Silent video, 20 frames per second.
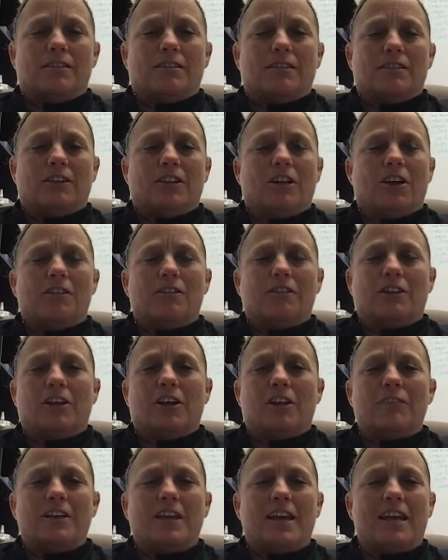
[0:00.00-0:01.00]

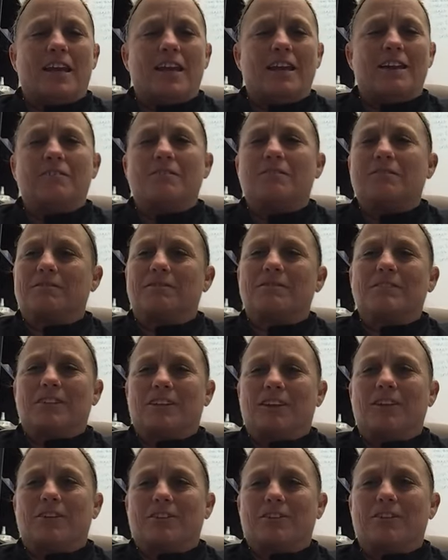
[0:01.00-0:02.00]
love to hate,
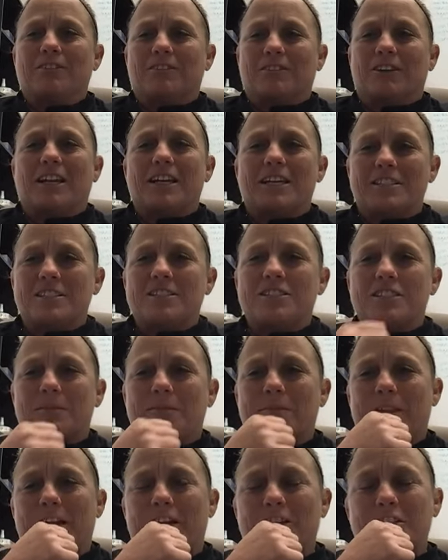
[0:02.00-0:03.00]
you know, relationship
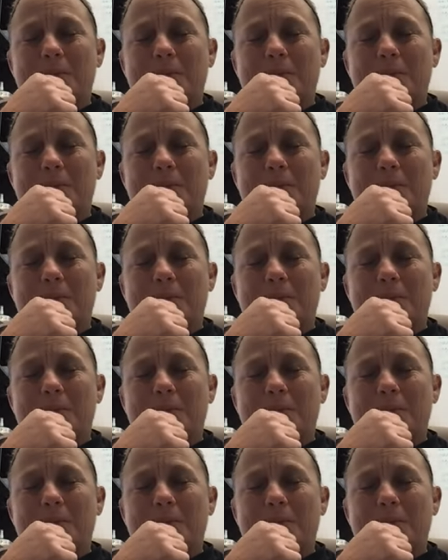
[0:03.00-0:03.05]
there.